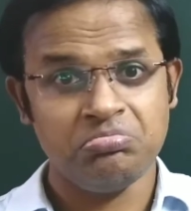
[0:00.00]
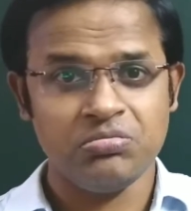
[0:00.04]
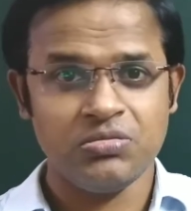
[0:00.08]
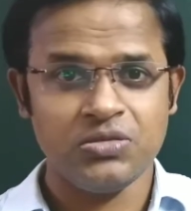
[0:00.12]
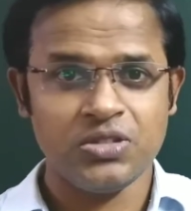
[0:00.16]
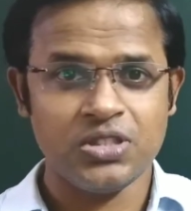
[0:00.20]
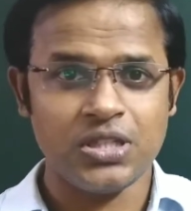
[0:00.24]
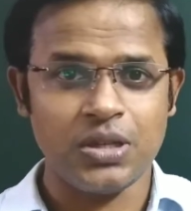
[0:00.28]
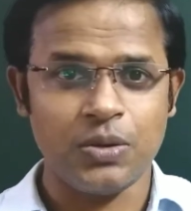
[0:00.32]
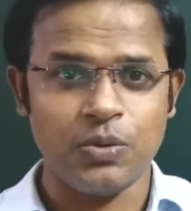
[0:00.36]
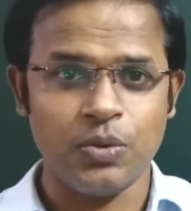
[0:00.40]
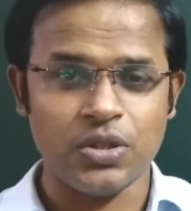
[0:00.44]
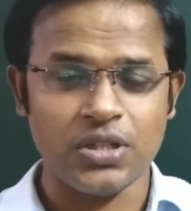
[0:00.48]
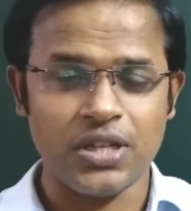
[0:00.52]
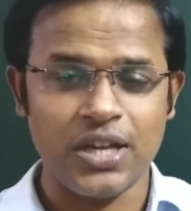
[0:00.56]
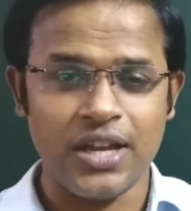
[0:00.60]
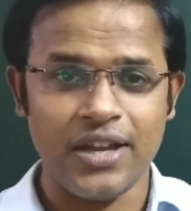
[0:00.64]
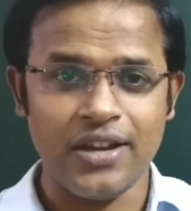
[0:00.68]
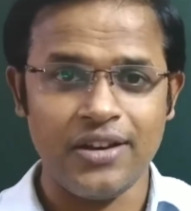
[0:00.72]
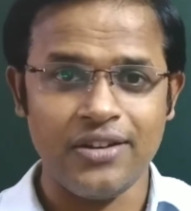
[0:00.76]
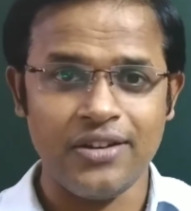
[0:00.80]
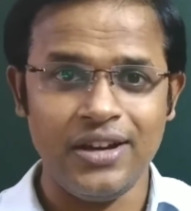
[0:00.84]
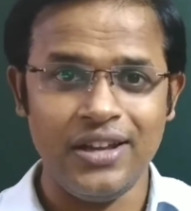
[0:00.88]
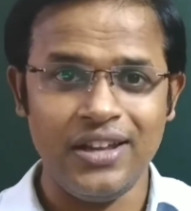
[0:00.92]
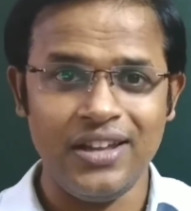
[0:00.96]
Somewhat I
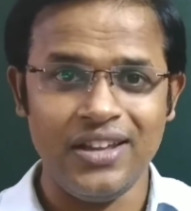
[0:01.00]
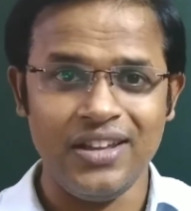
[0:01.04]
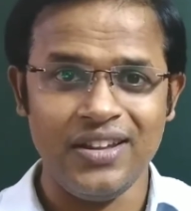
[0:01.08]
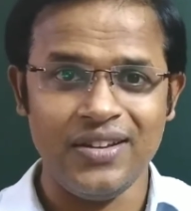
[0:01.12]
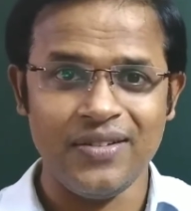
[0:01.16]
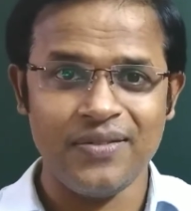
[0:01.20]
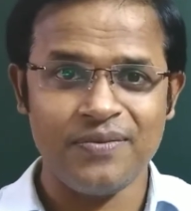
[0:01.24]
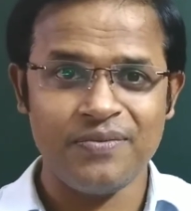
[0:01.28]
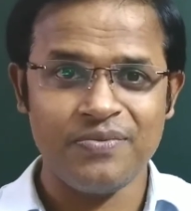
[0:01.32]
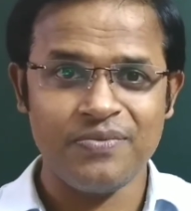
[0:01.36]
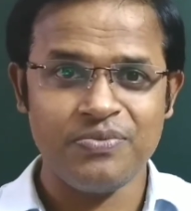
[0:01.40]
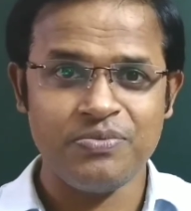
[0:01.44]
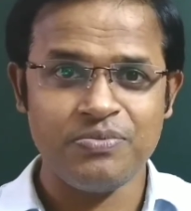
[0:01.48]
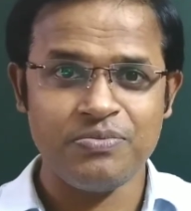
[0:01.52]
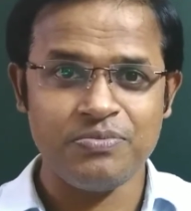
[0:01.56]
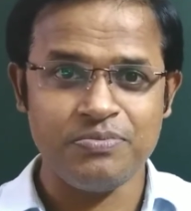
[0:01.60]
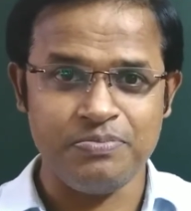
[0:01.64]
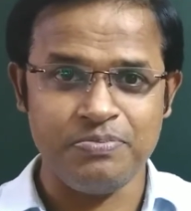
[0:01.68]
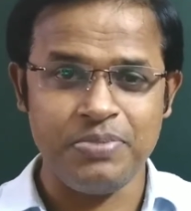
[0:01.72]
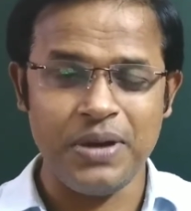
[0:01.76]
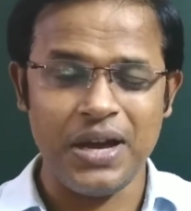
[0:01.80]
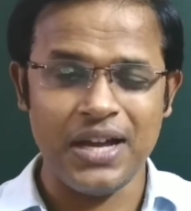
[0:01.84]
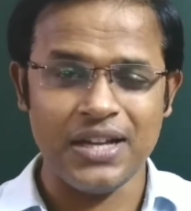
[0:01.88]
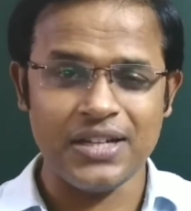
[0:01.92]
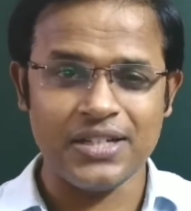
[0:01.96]
agree.
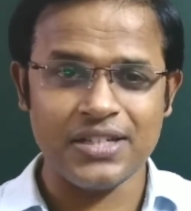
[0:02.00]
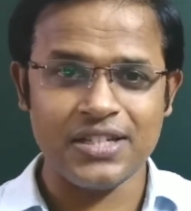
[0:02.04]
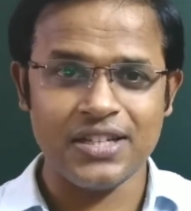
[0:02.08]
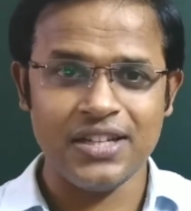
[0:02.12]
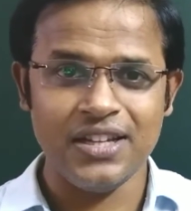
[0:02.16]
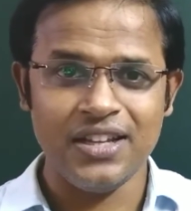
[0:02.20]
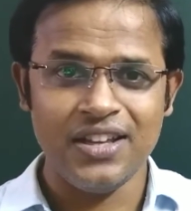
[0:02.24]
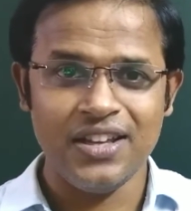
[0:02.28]
But